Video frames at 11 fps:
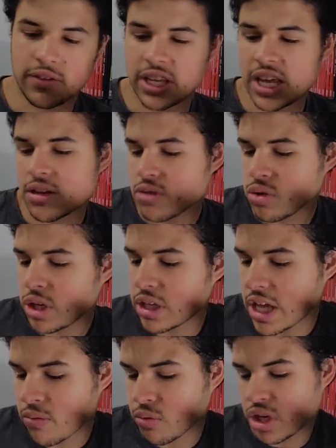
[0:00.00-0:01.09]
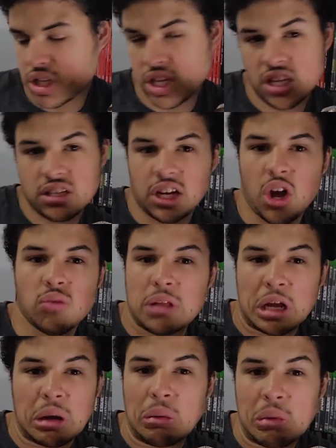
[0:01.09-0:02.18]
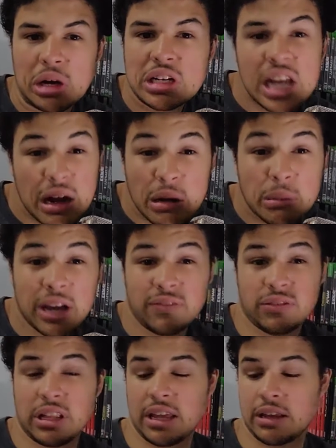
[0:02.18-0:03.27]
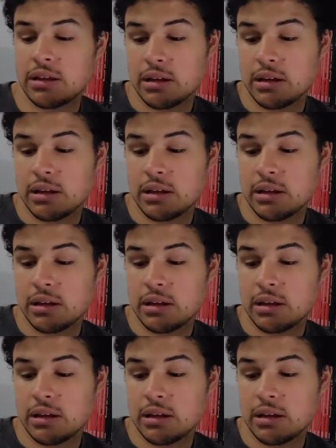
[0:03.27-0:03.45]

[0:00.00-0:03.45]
Again, you can get one of these like a 1 terabyte for like